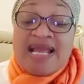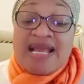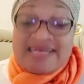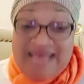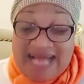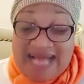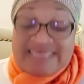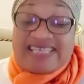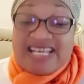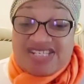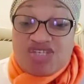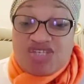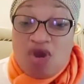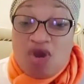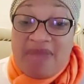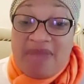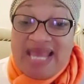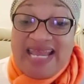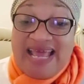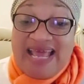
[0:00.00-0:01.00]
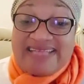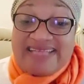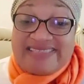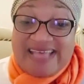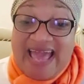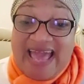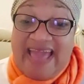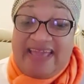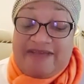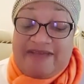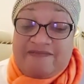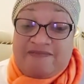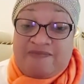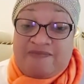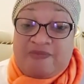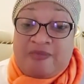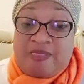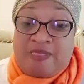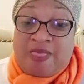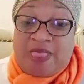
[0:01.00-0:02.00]
That is humility.
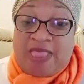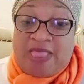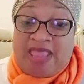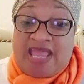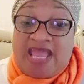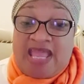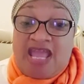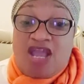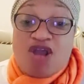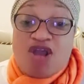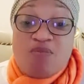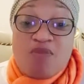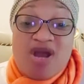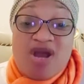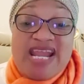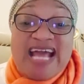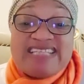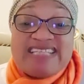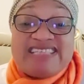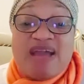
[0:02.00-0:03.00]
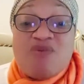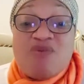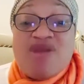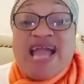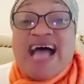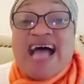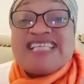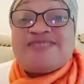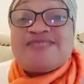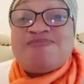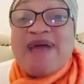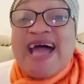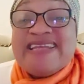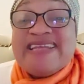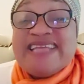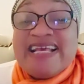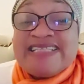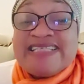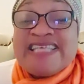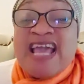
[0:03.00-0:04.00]
Humility will explain
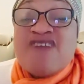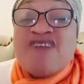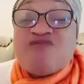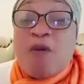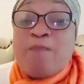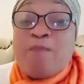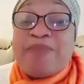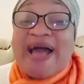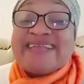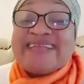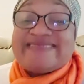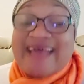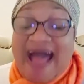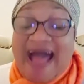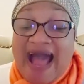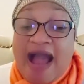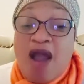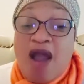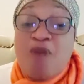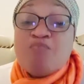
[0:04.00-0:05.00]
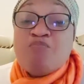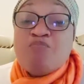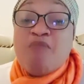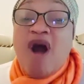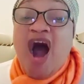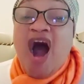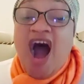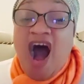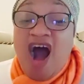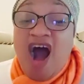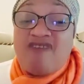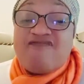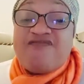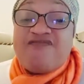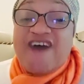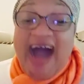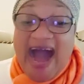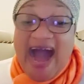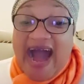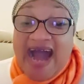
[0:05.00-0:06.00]
it even better, more
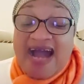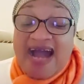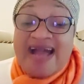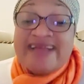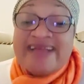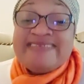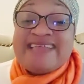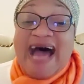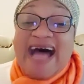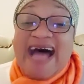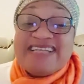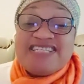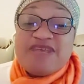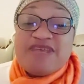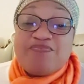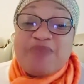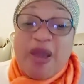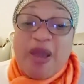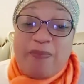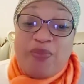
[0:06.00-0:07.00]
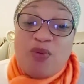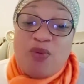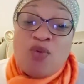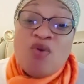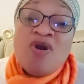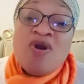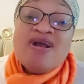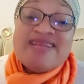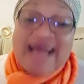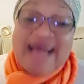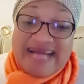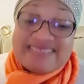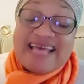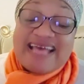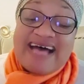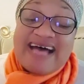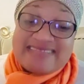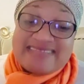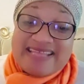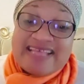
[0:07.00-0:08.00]
far than the people
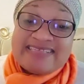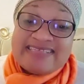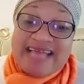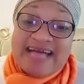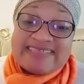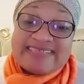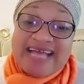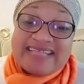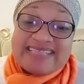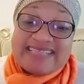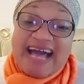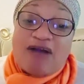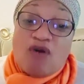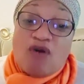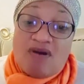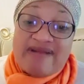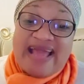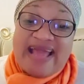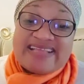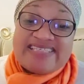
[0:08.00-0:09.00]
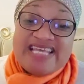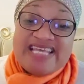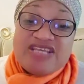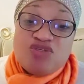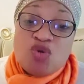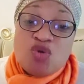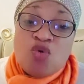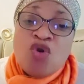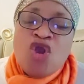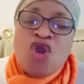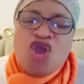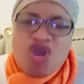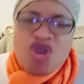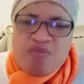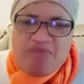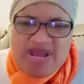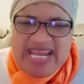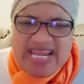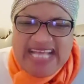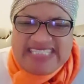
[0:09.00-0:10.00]
that are correcting you.
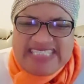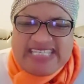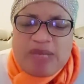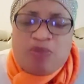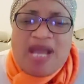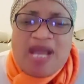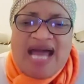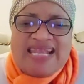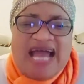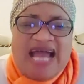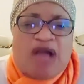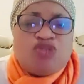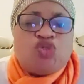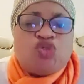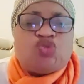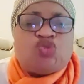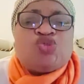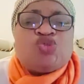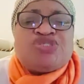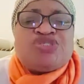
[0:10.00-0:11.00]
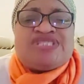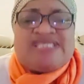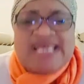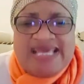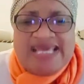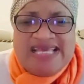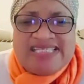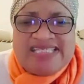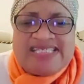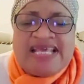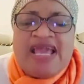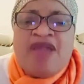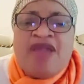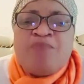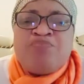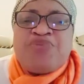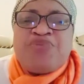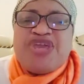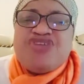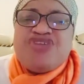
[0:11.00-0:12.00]
Humility will allow you to see it
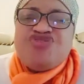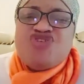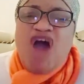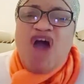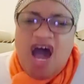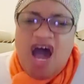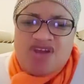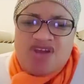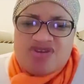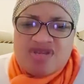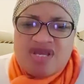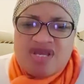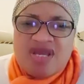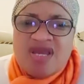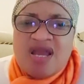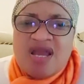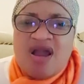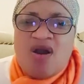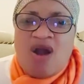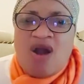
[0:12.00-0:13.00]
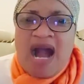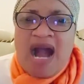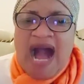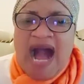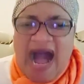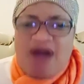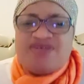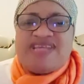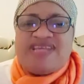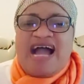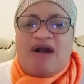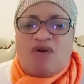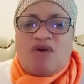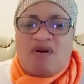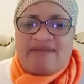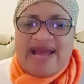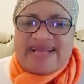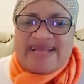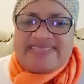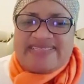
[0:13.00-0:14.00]
beyond how they are
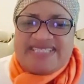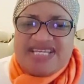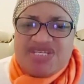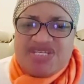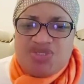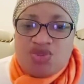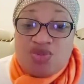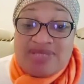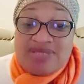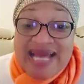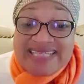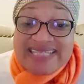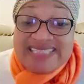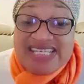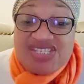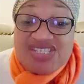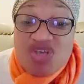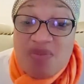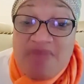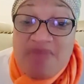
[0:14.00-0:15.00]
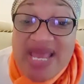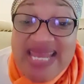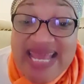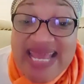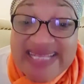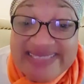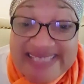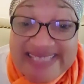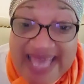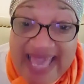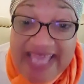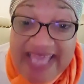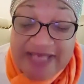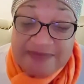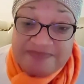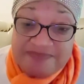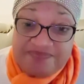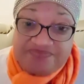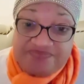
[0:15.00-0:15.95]
correcting you. That is humility.